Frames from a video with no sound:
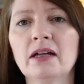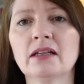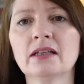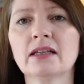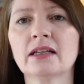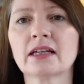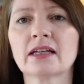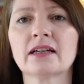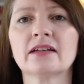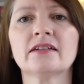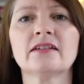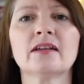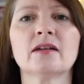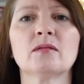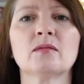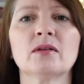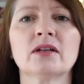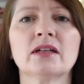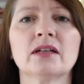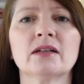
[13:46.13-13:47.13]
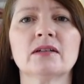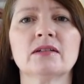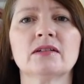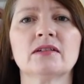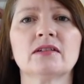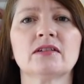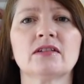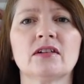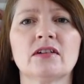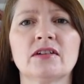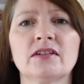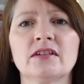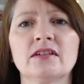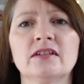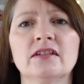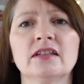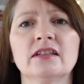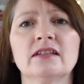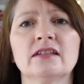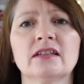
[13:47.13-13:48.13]
like I said, when I started
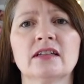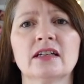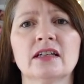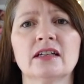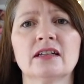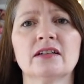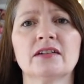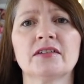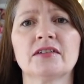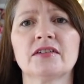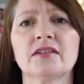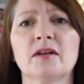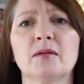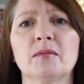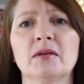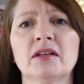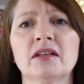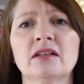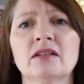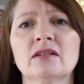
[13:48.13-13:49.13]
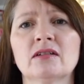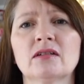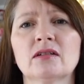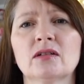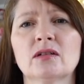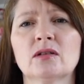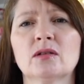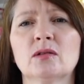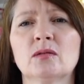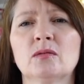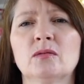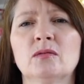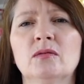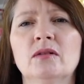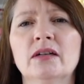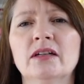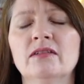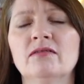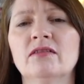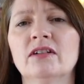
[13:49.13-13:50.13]
knitting it last time, I didn't
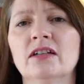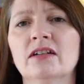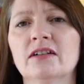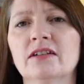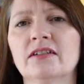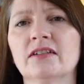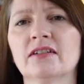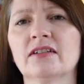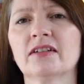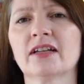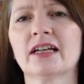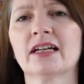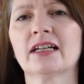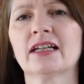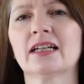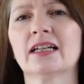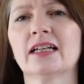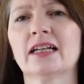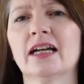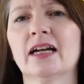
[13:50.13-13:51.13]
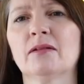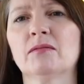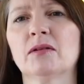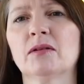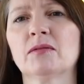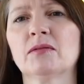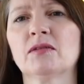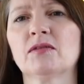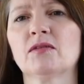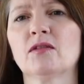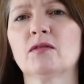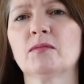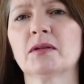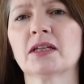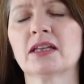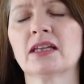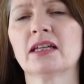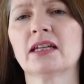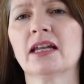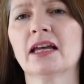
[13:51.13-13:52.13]
quite realise exactly how I was
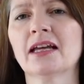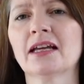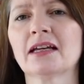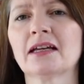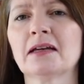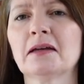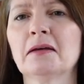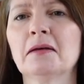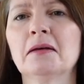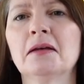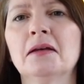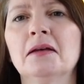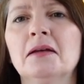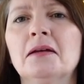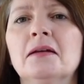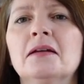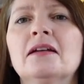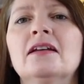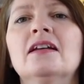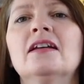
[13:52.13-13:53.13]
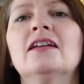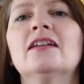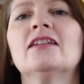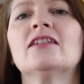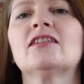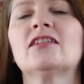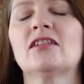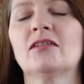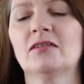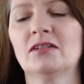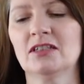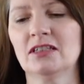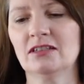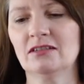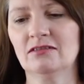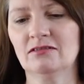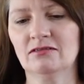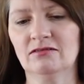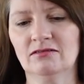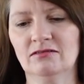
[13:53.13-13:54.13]
forming the neck. So I
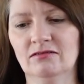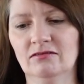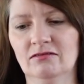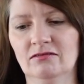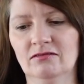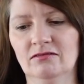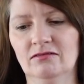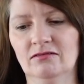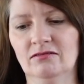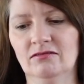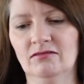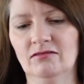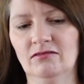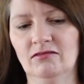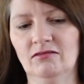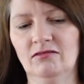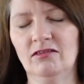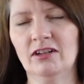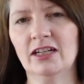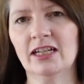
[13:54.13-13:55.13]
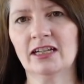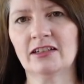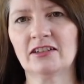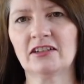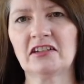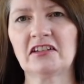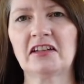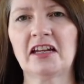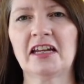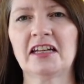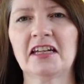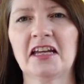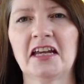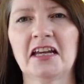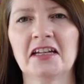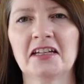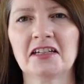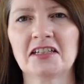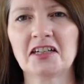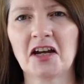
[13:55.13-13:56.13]
didn't really understand
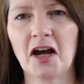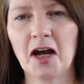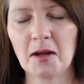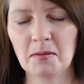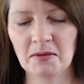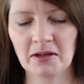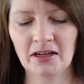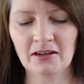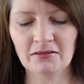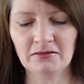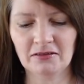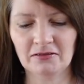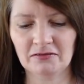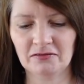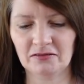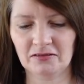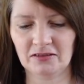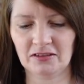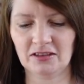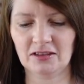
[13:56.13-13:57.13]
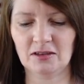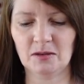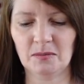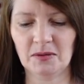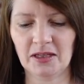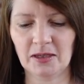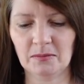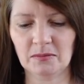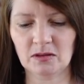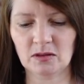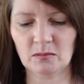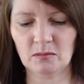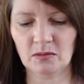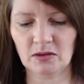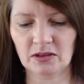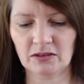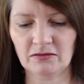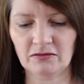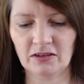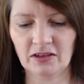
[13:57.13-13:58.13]
ahead of time enough to be able to
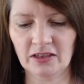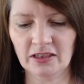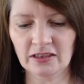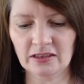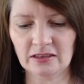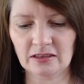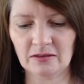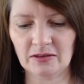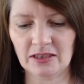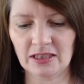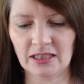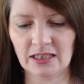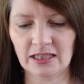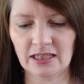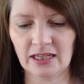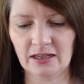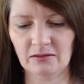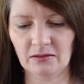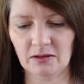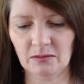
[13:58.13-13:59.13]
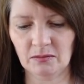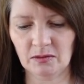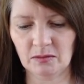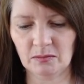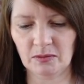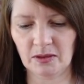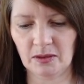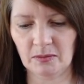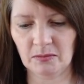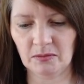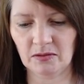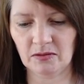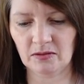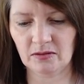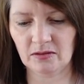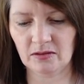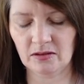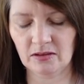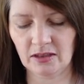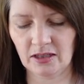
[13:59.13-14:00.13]
modify it. So I think now I would
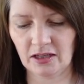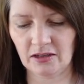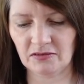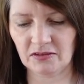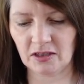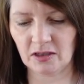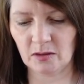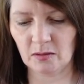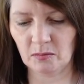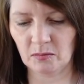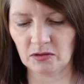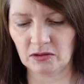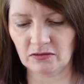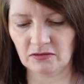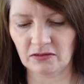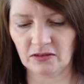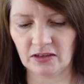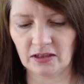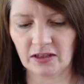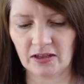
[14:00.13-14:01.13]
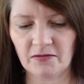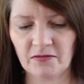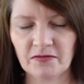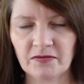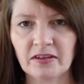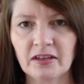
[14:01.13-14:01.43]
perhaps have a go at modifying it.